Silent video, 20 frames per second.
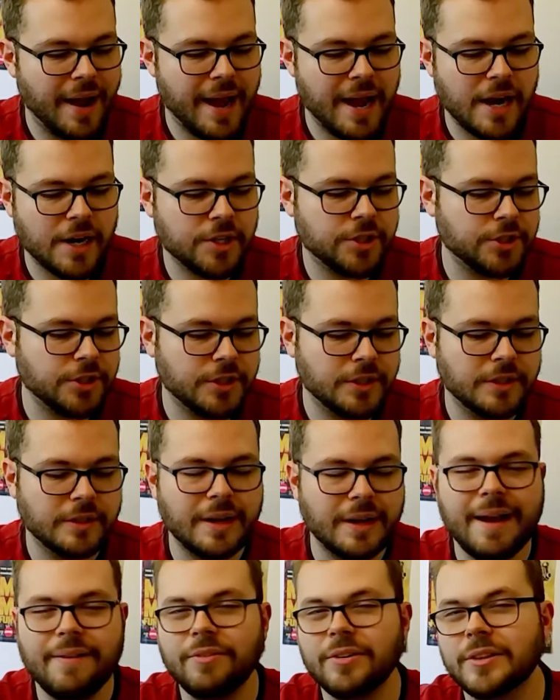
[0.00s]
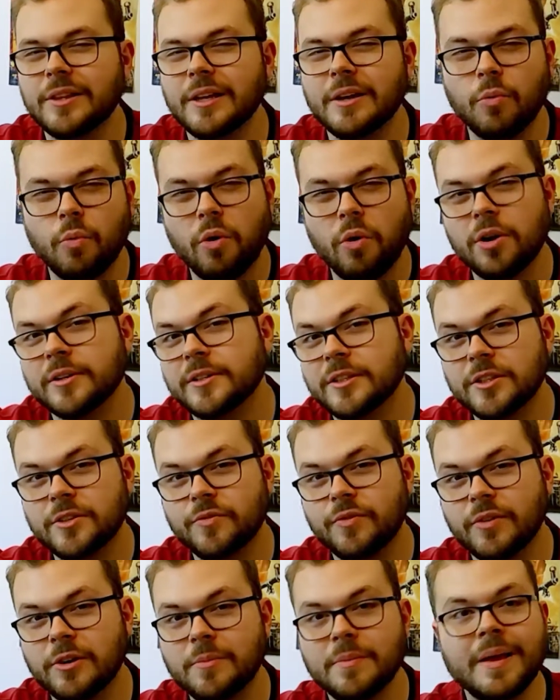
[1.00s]
action, everything works in this
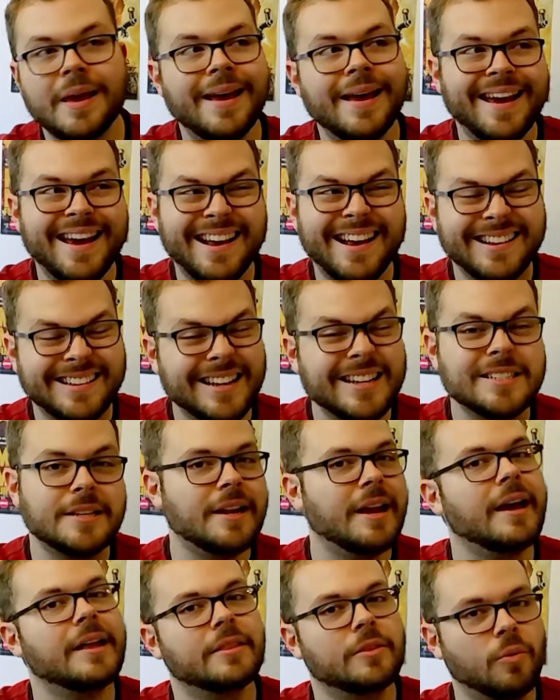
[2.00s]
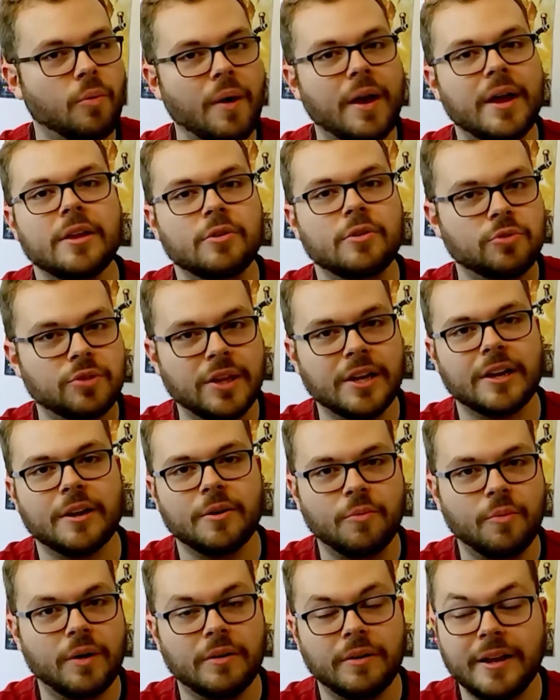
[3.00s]
film, and it doesn't end the way you think
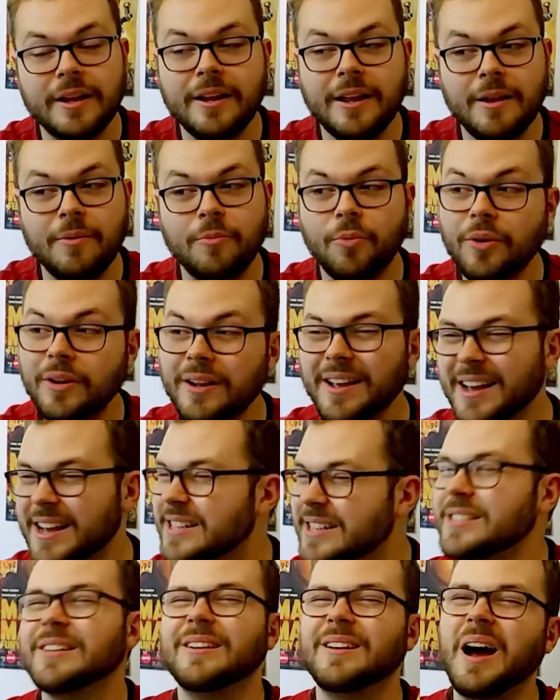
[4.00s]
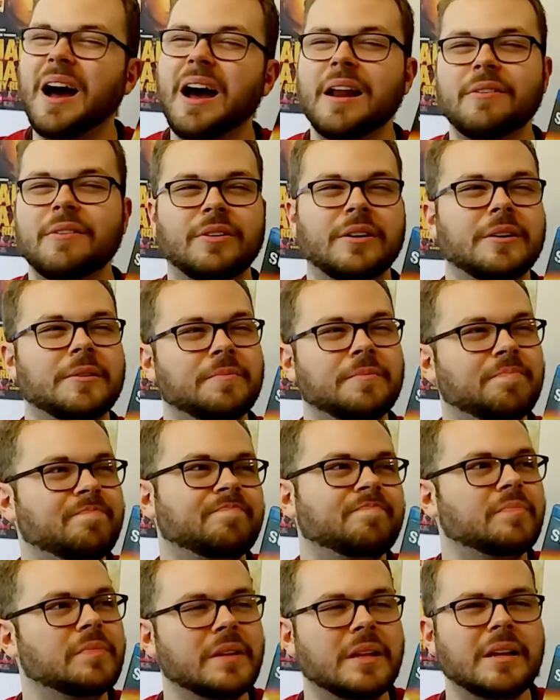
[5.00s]
it will. It really is kind of a,
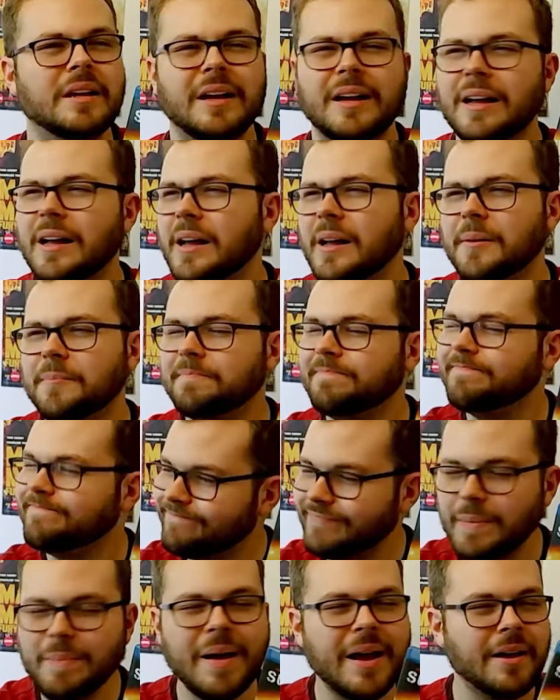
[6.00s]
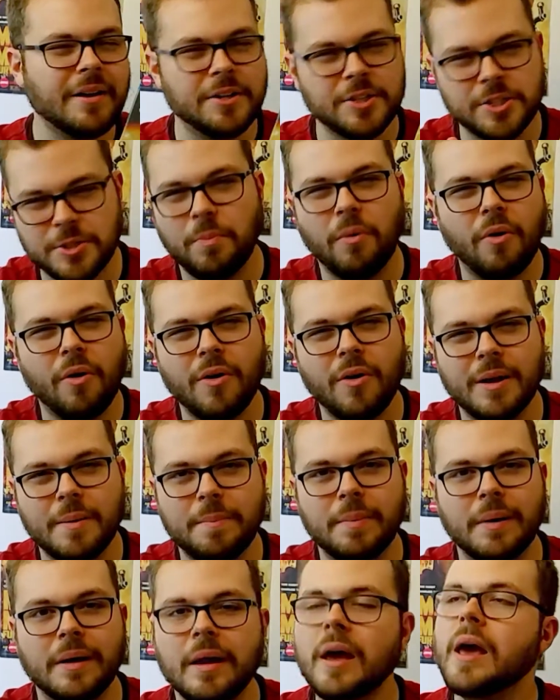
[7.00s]
I'm not going to spoil it,
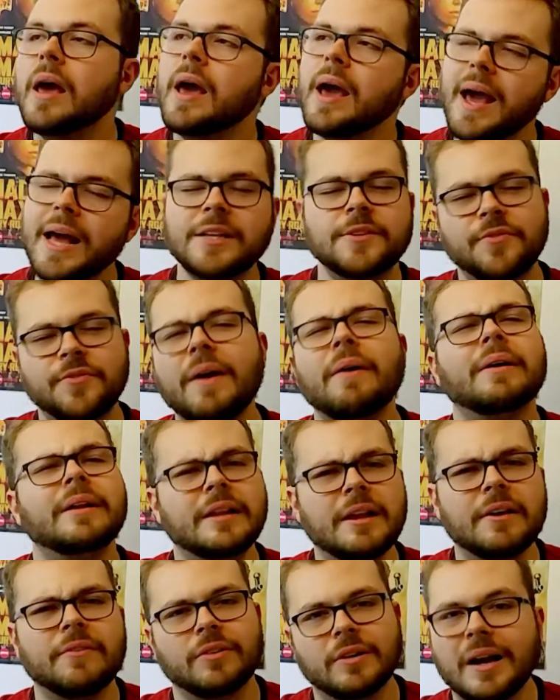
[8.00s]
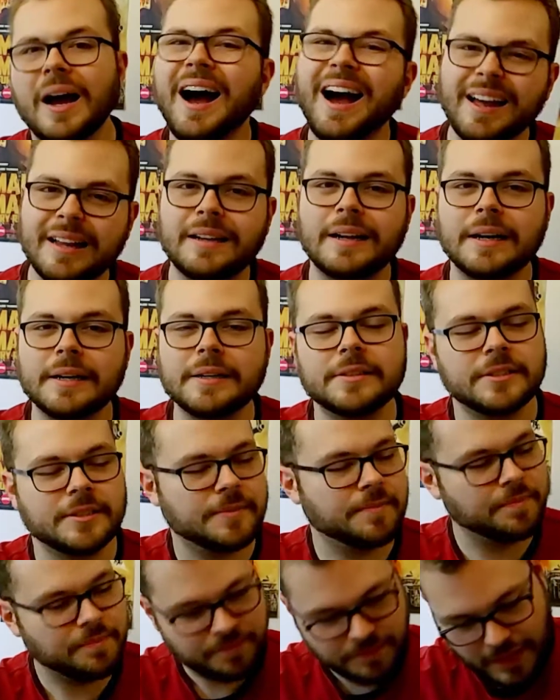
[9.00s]
but it's very different. I liked
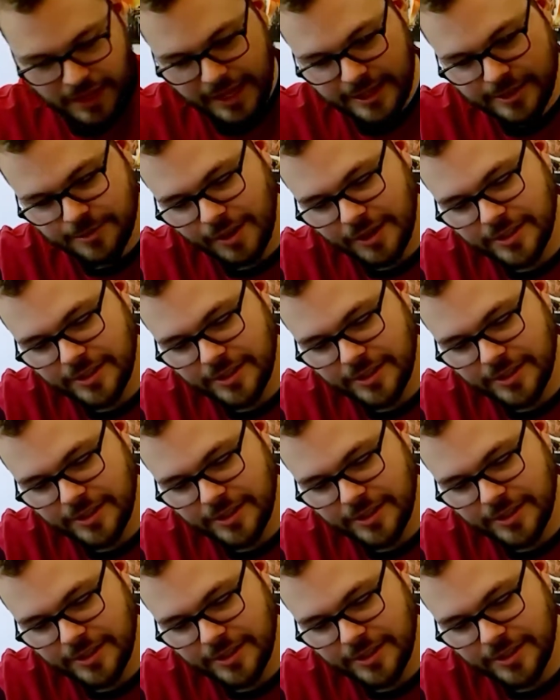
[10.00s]
it, and that's why